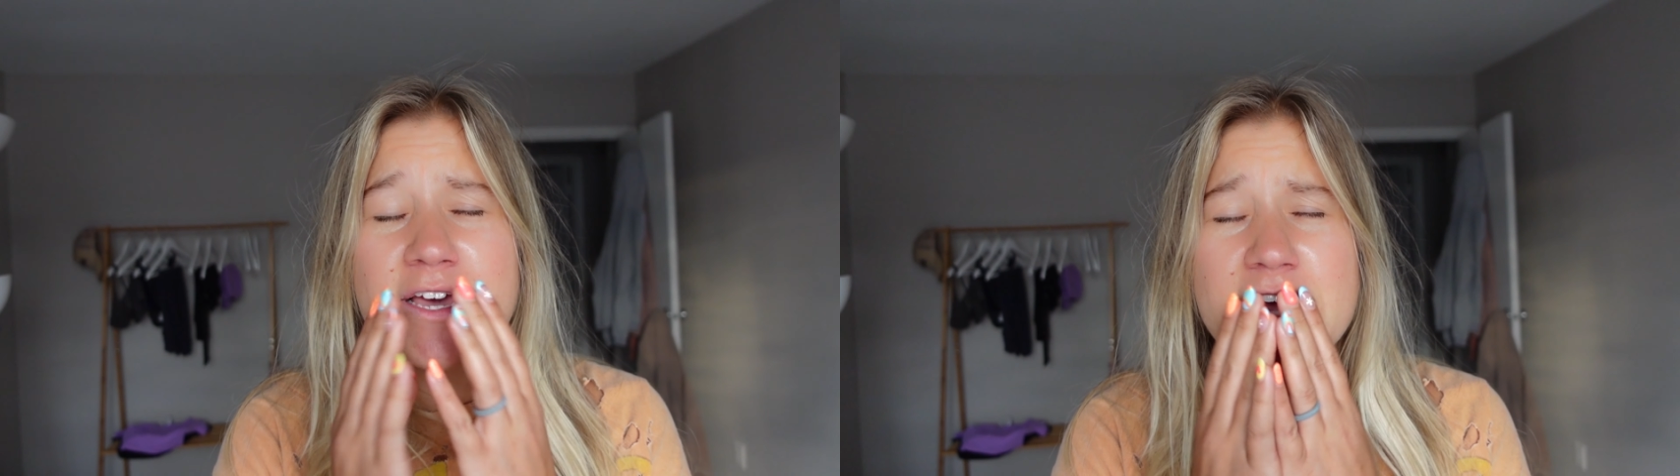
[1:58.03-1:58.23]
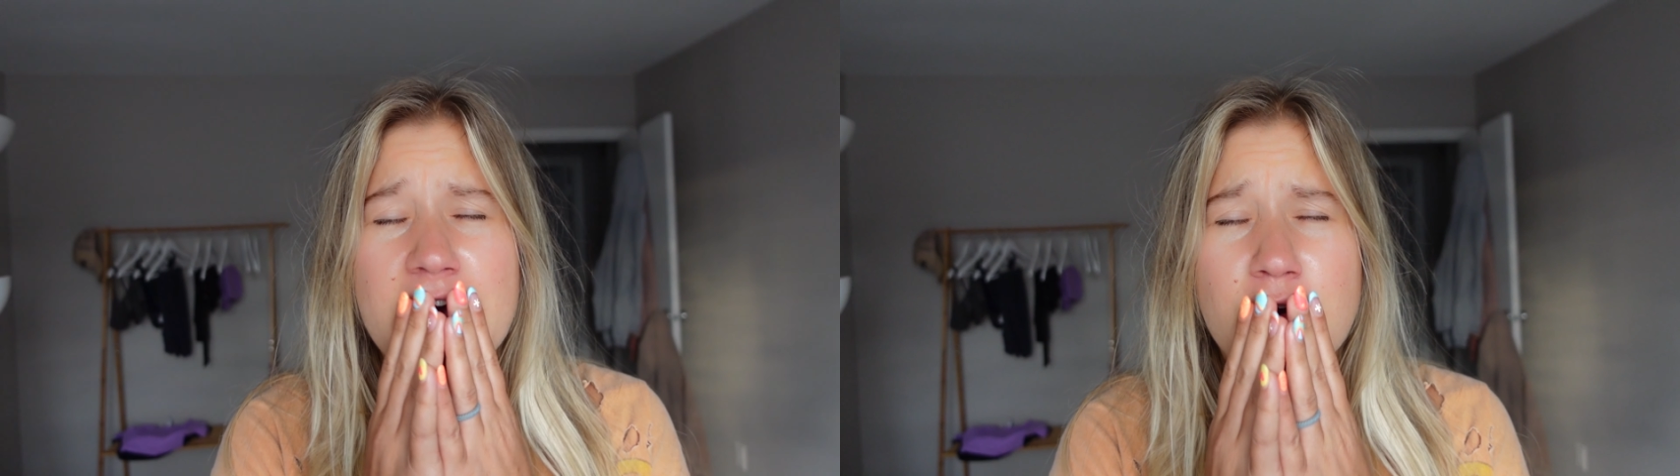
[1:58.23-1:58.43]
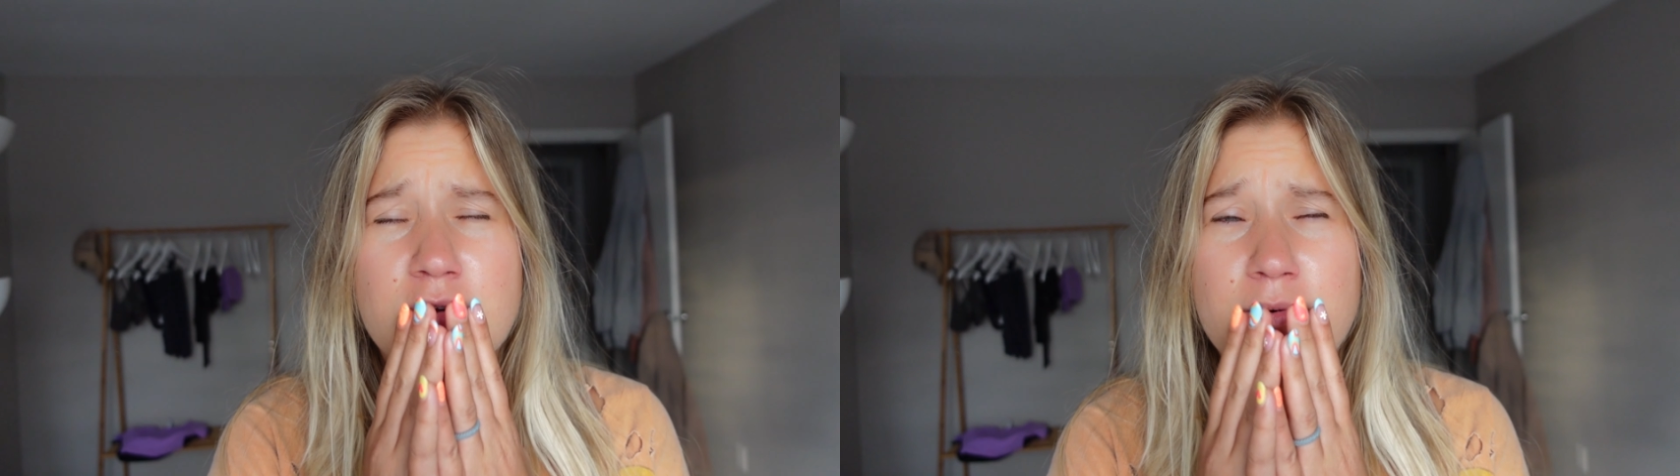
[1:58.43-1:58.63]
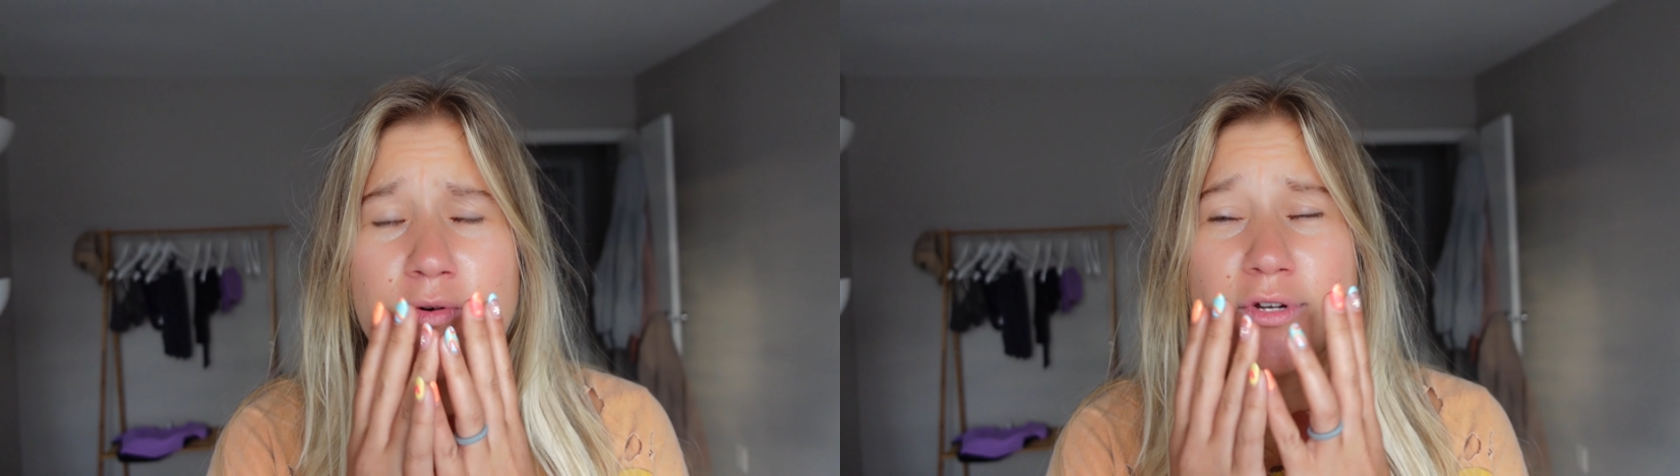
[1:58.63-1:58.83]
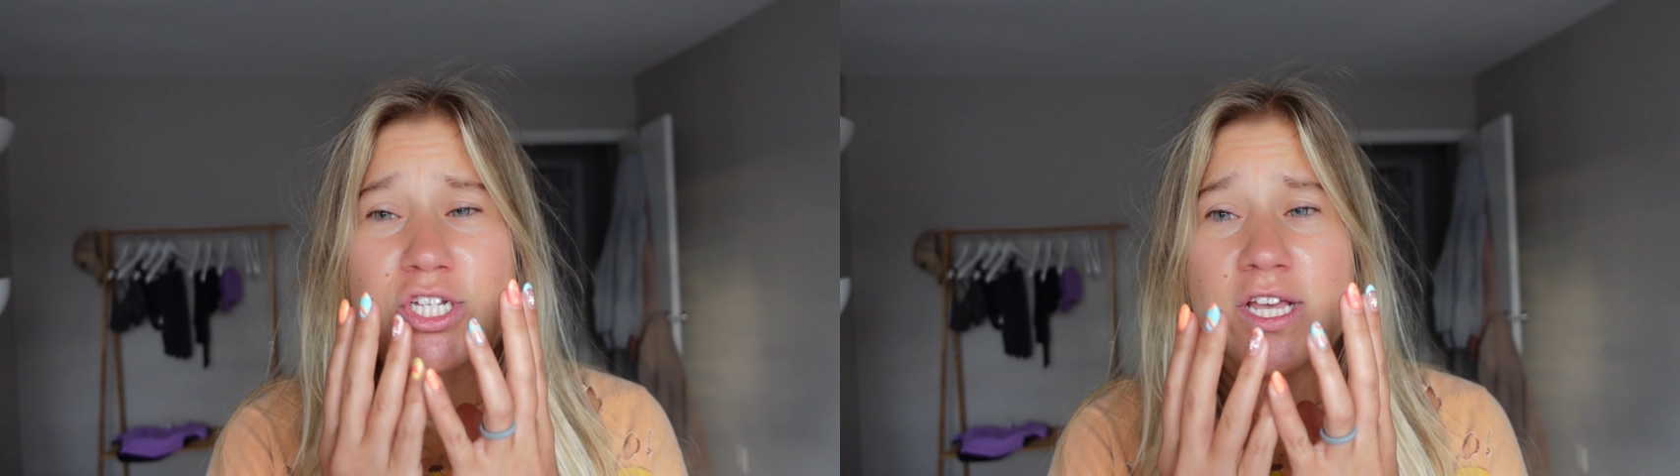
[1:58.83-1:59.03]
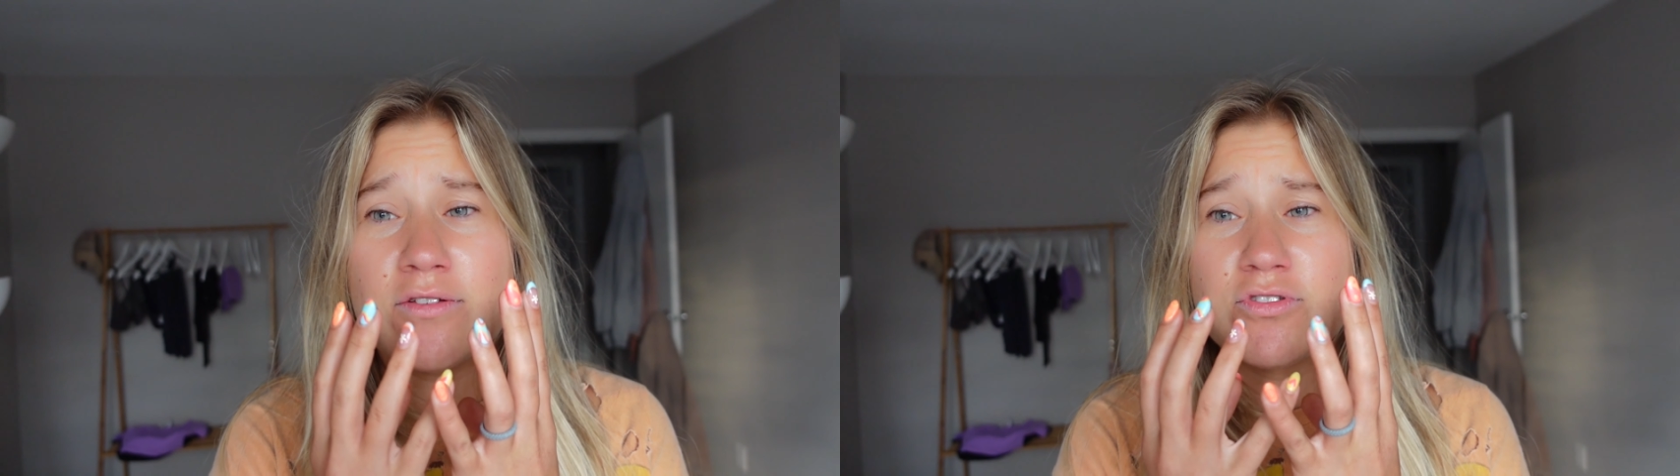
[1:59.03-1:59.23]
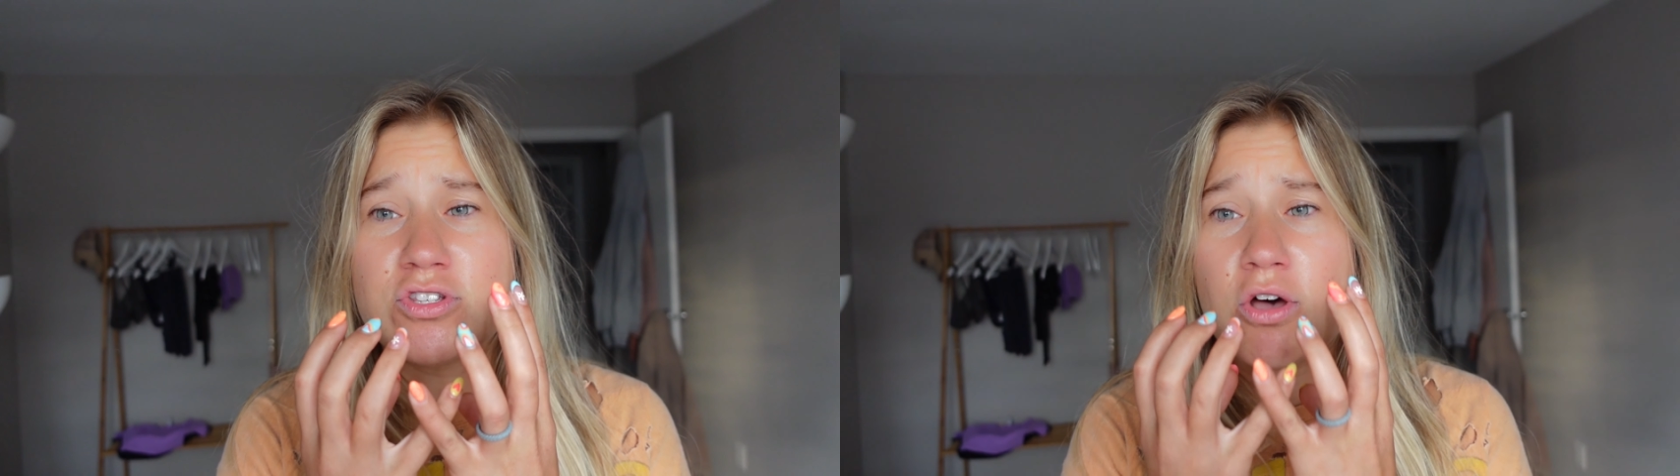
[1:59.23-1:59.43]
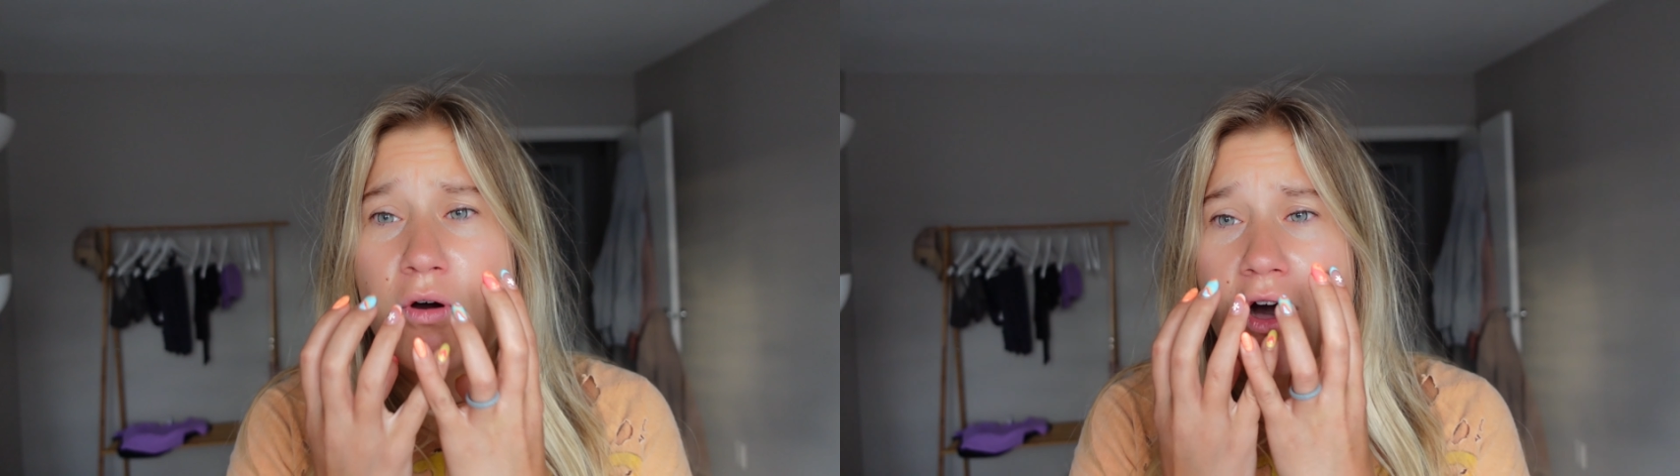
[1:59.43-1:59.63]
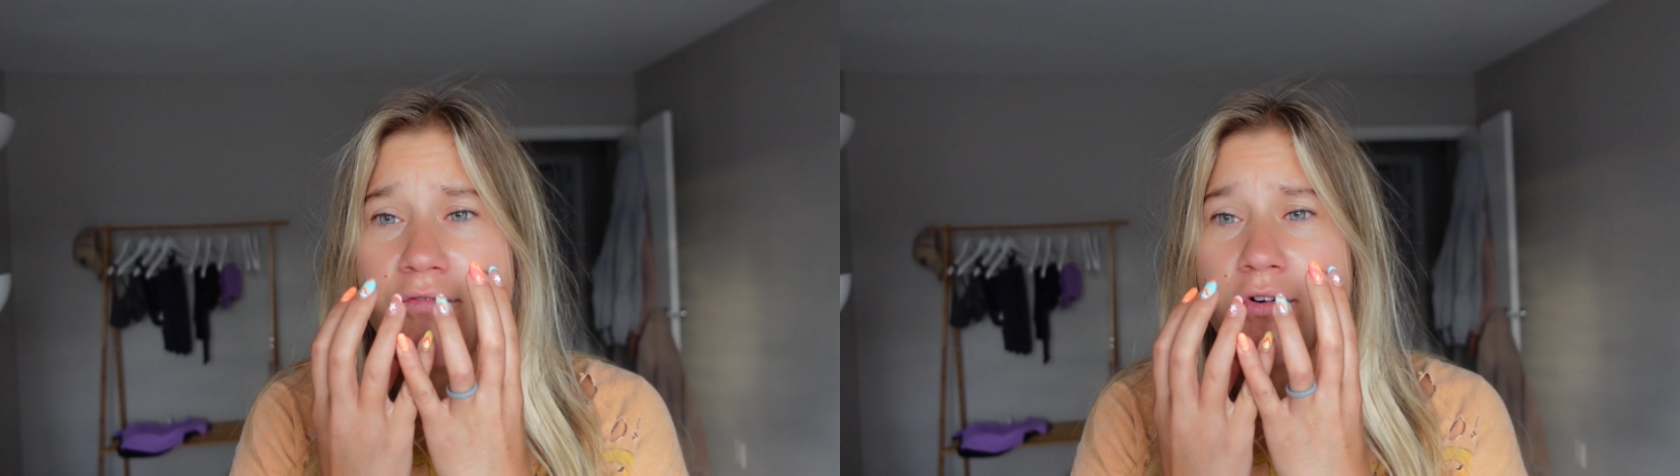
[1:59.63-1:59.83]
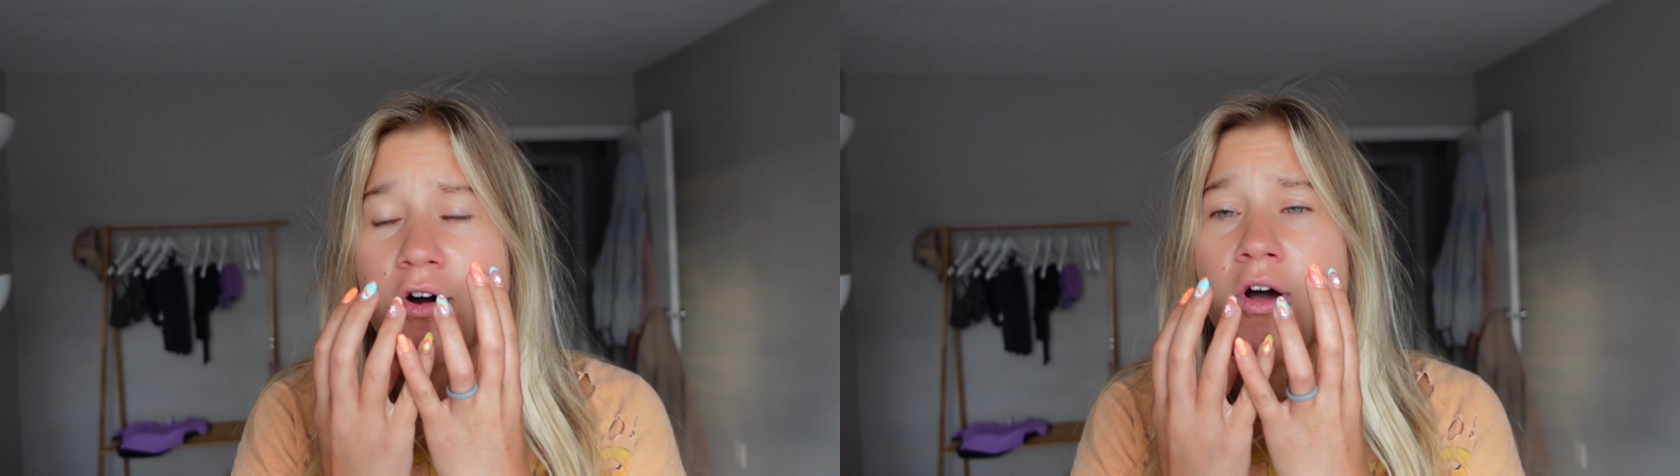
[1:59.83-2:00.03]
accountable, which sounds so
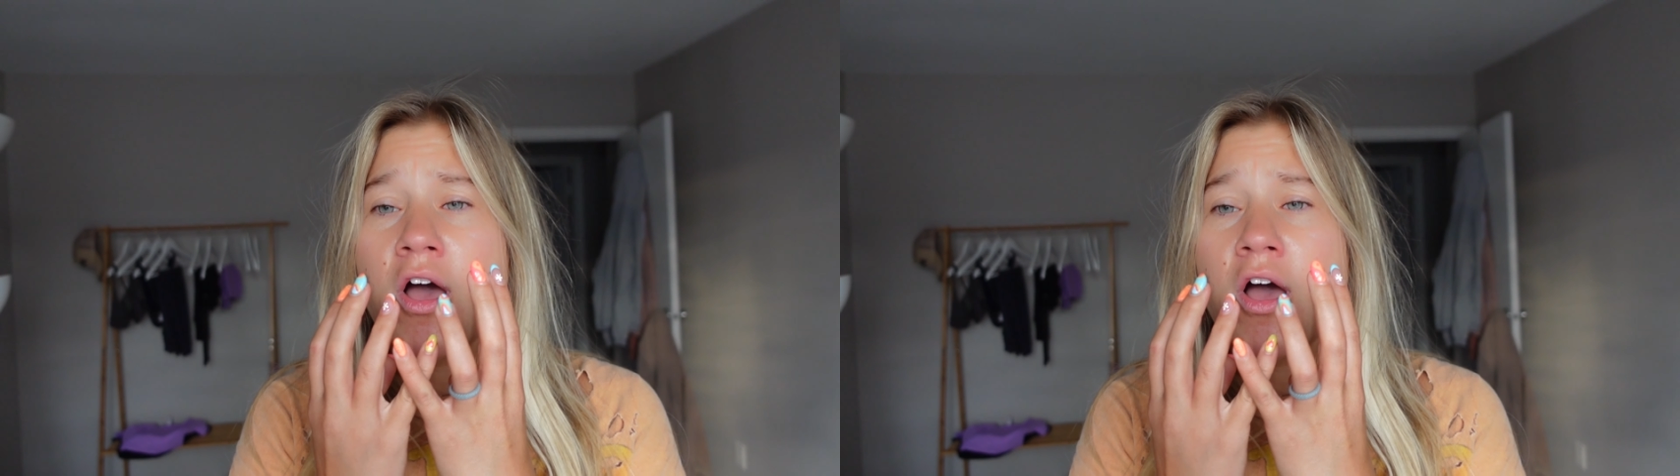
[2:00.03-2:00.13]
awful,